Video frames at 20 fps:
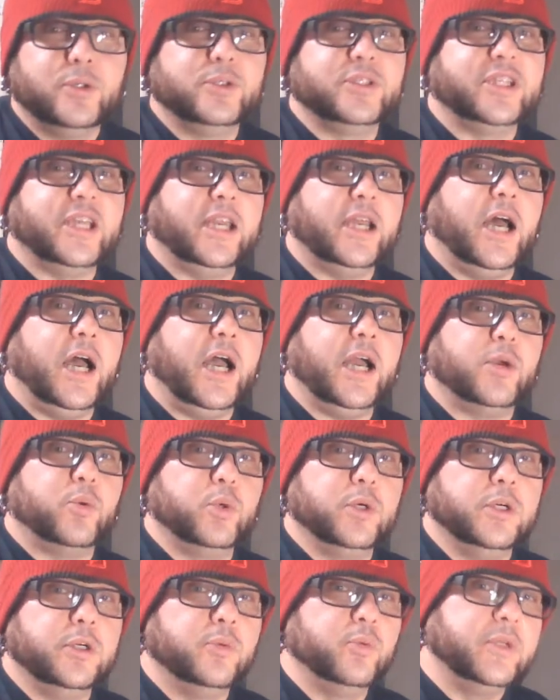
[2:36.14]
was kind of
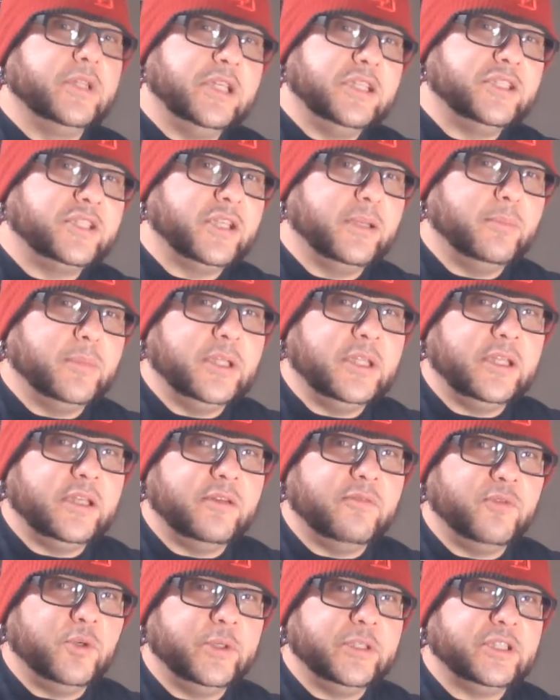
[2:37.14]
awkward when they sent me the
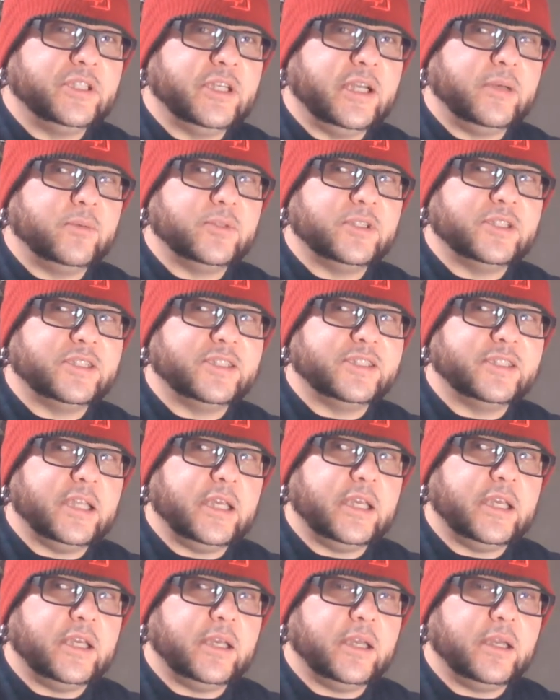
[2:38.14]
invoice, and I was just
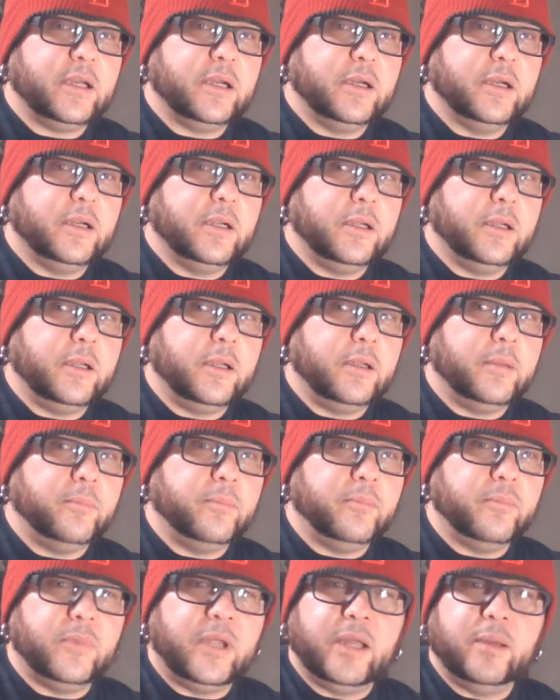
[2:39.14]
like,
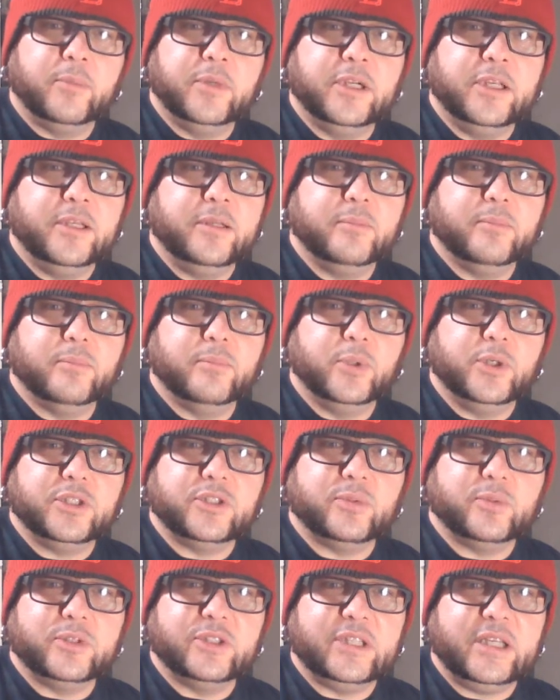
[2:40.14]
um, "How many
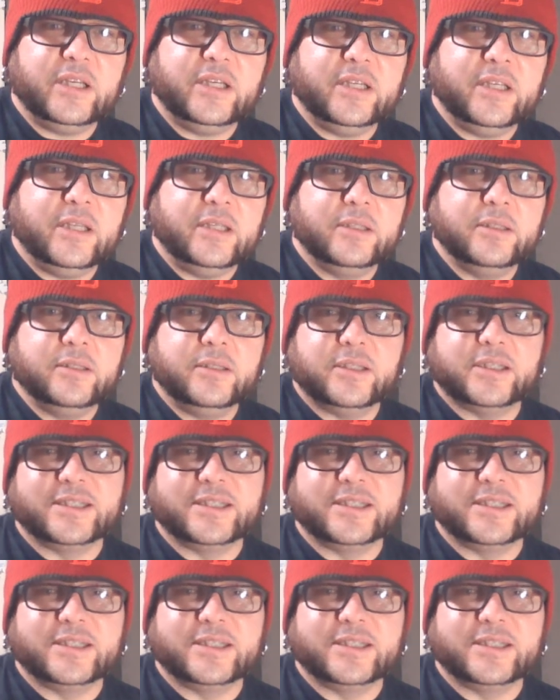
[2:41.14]
books was that again?"